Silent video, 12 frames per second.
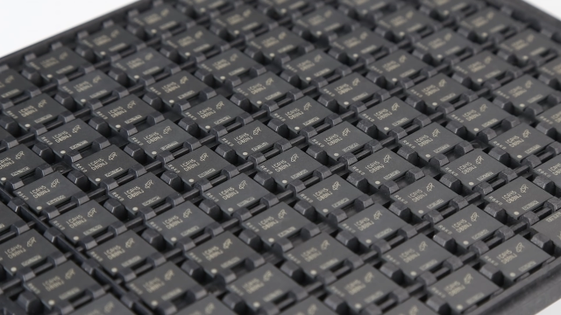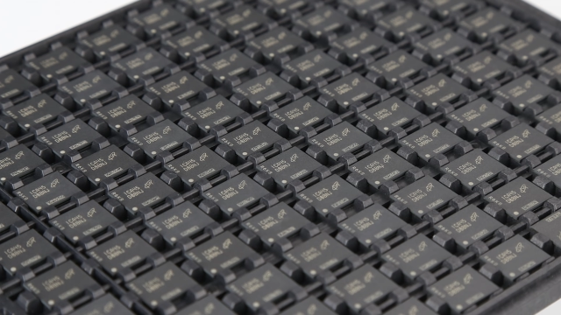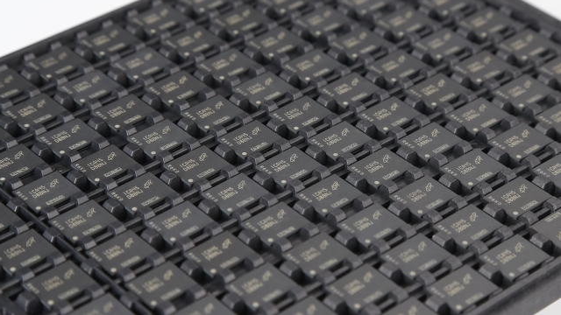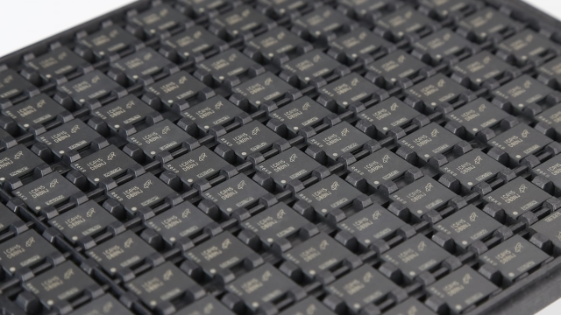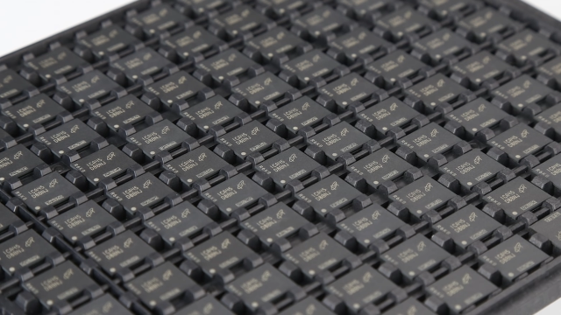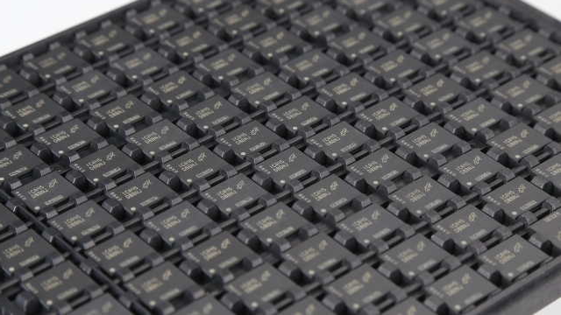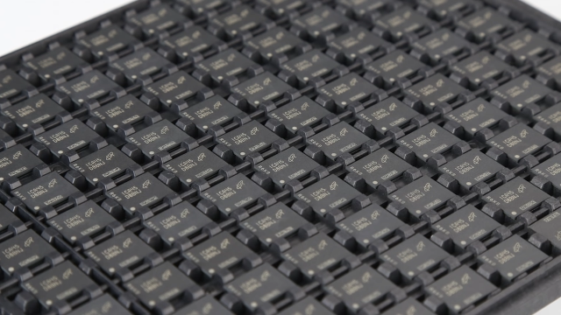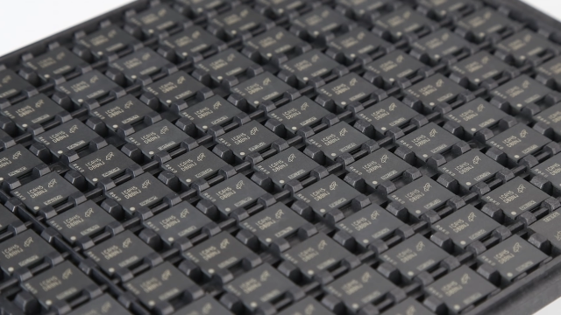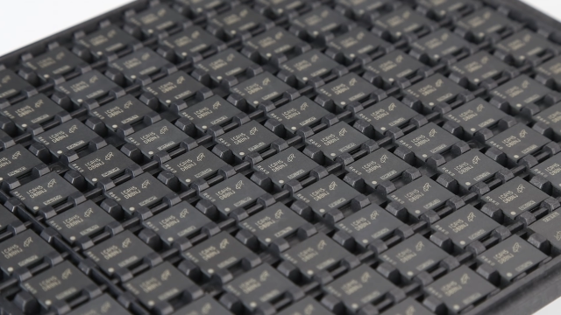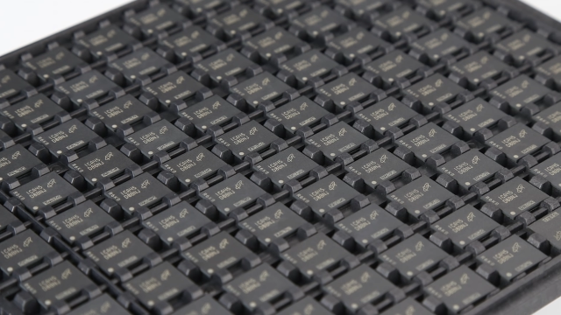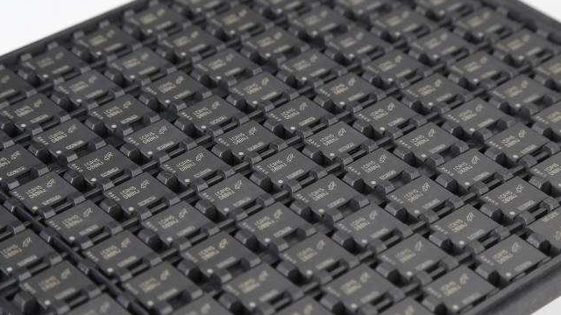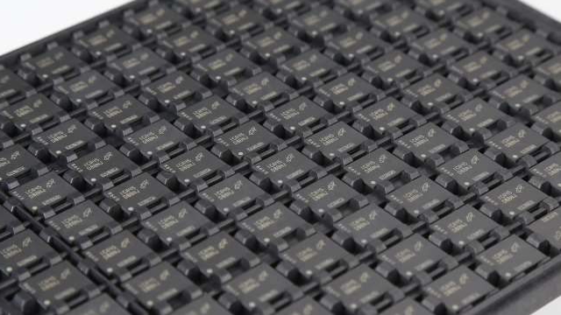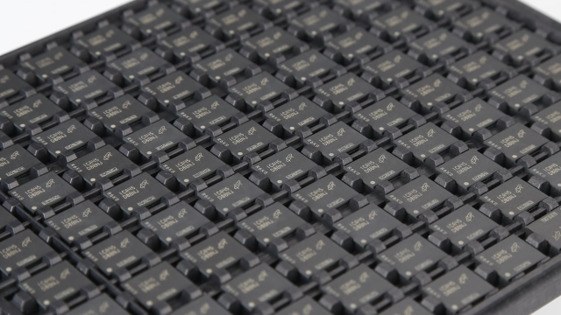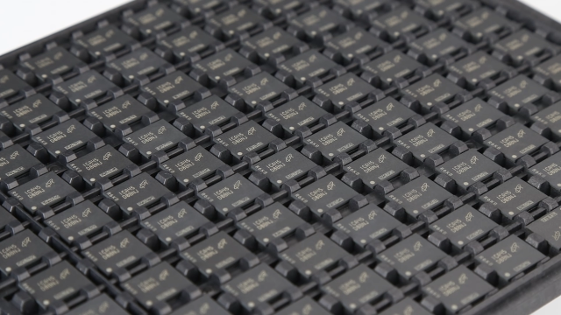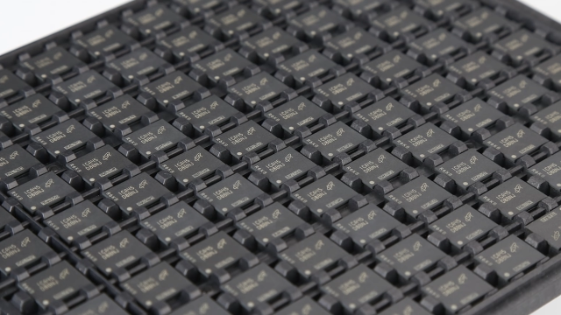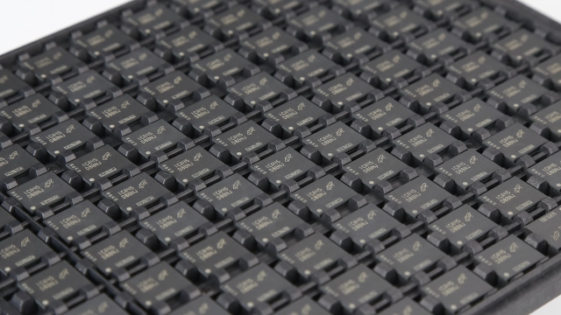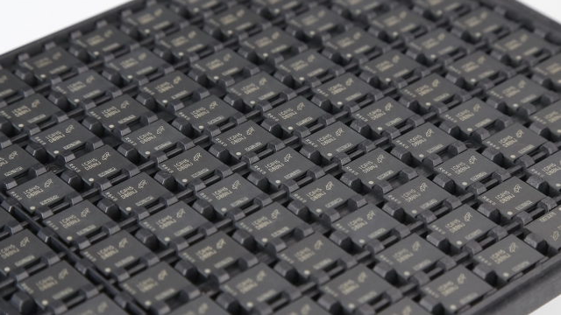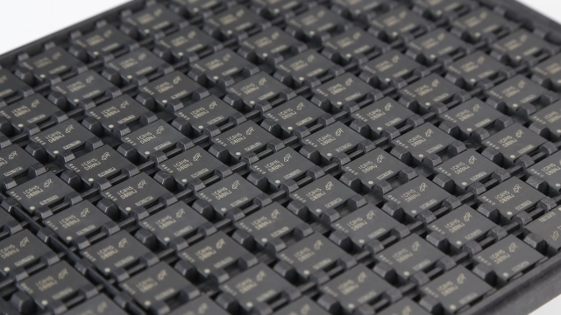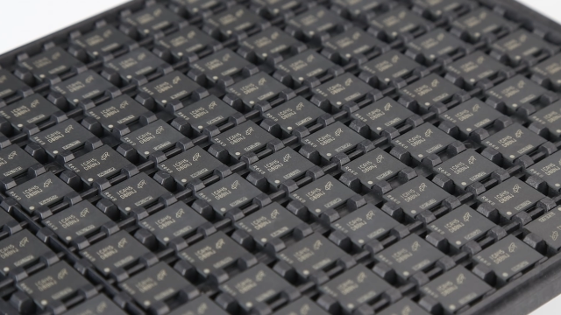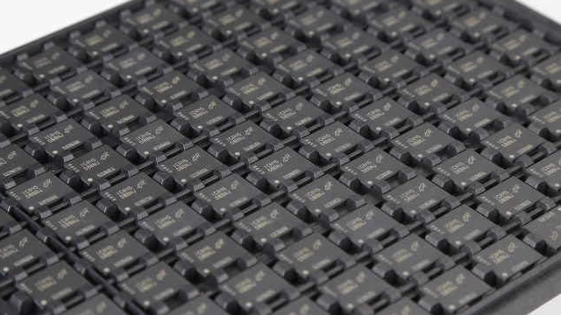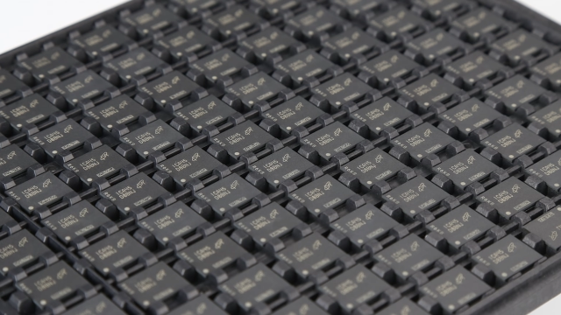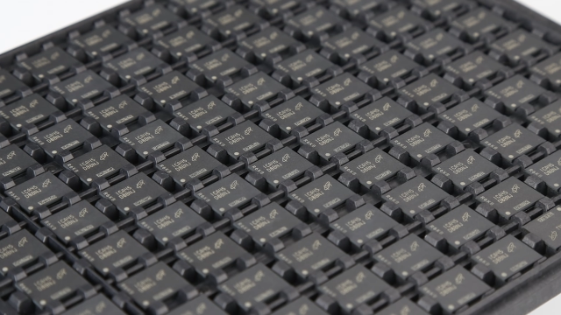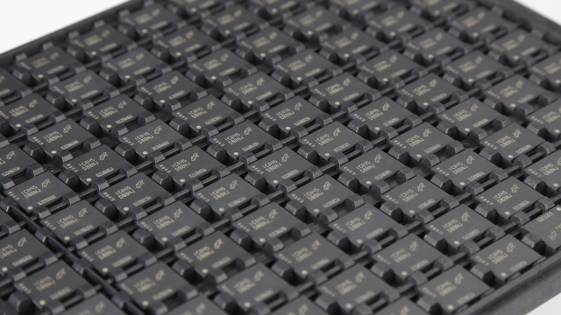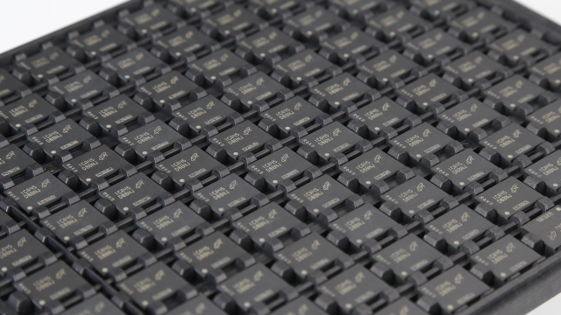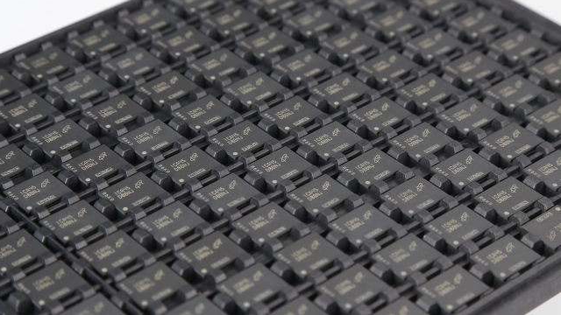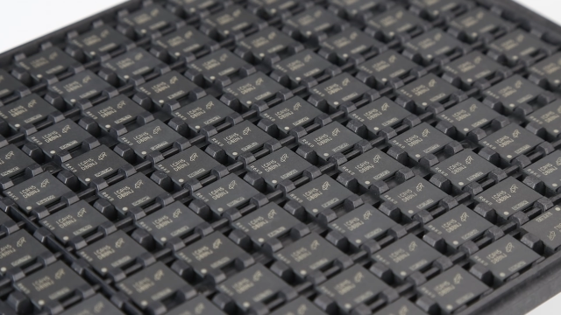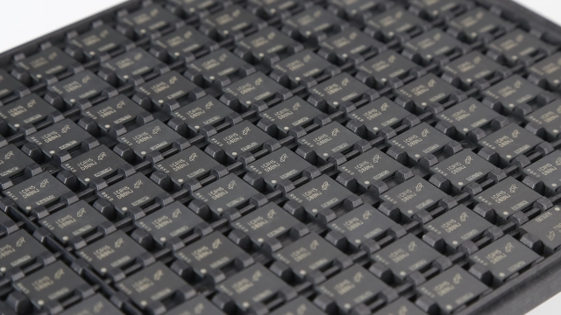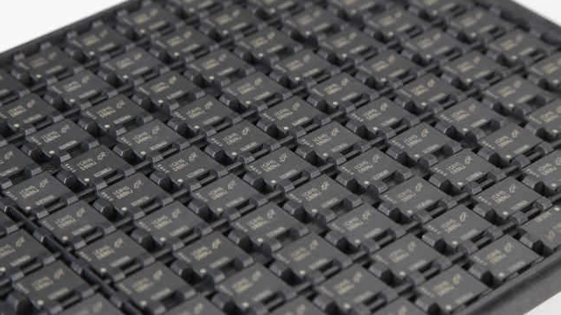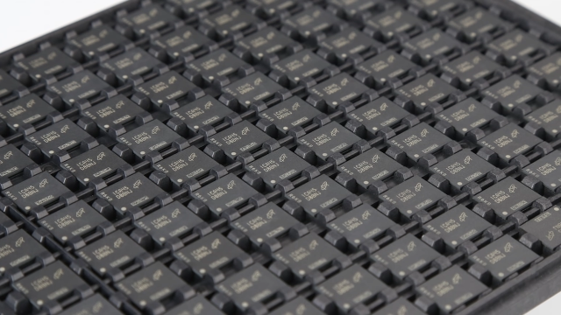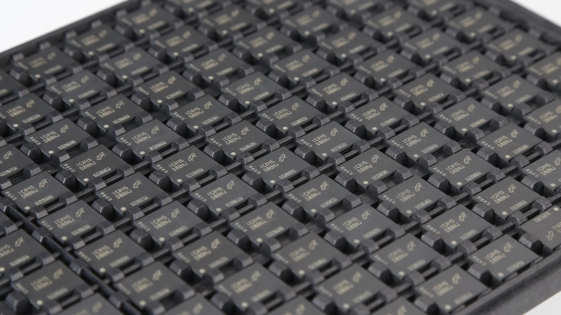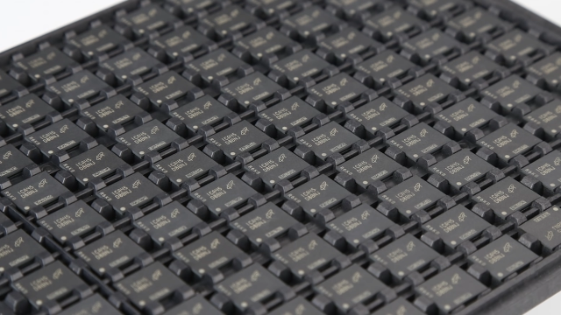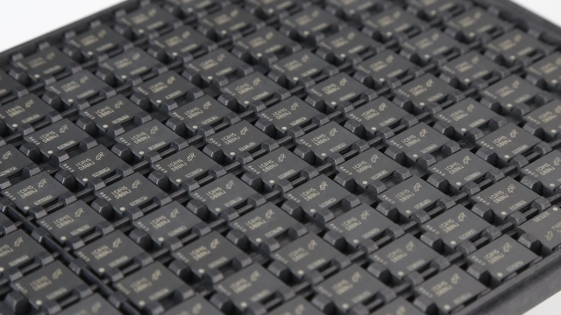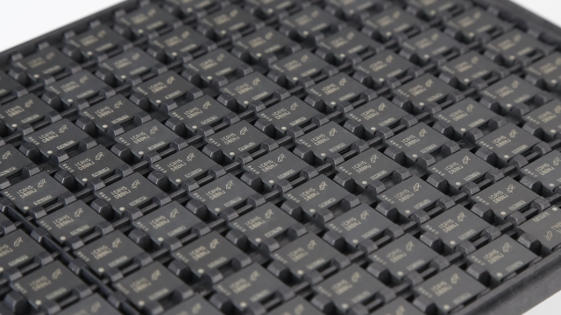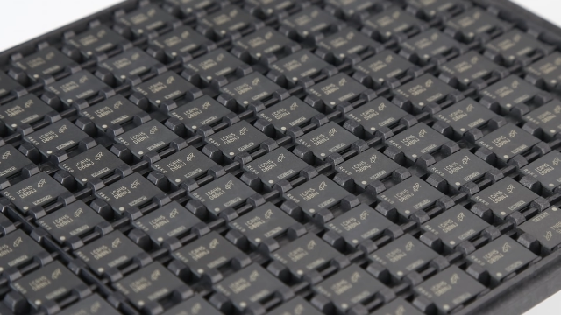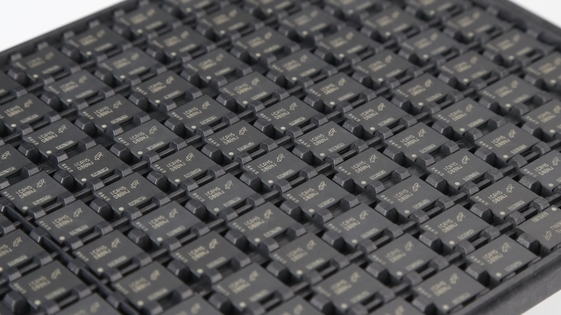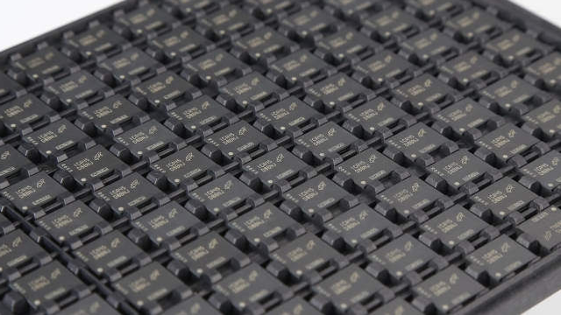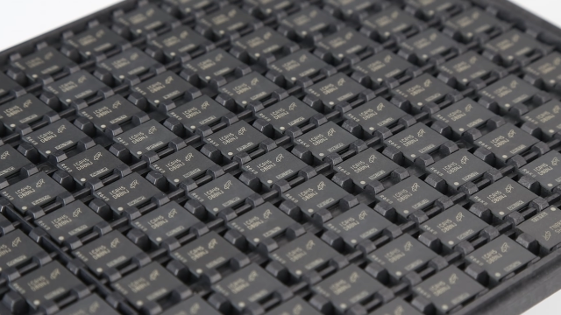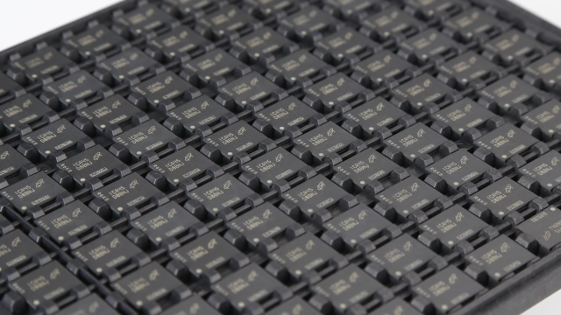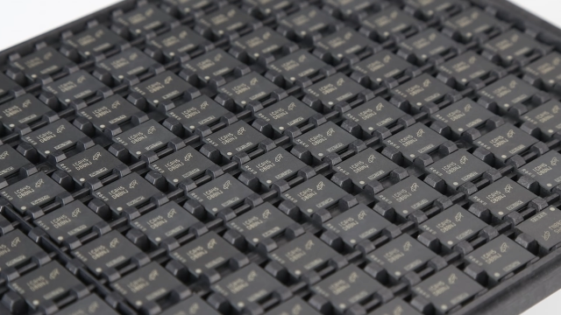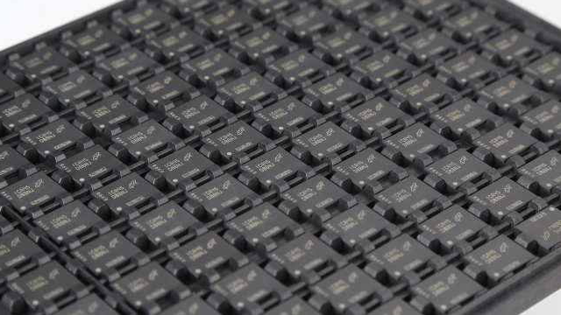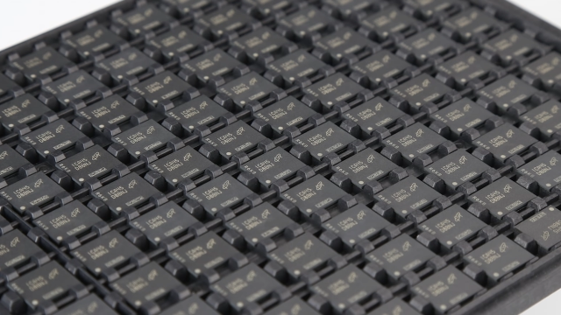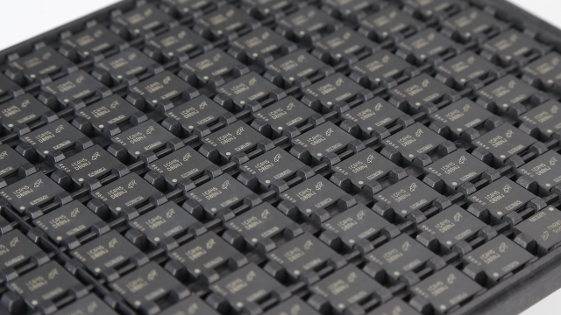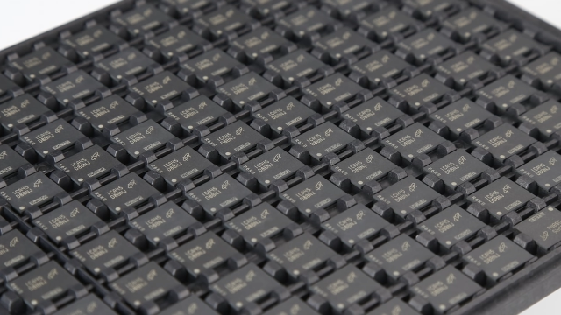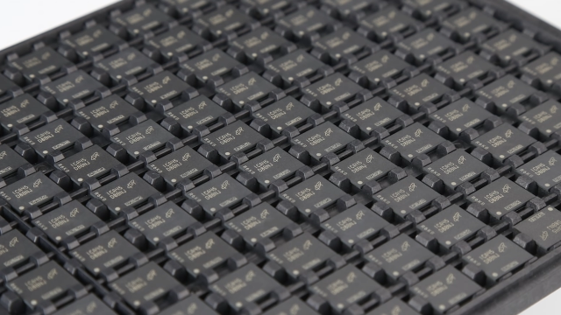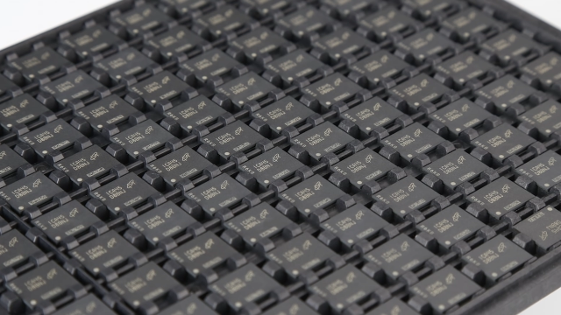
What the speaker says: No face is visible, so there are no lips to read.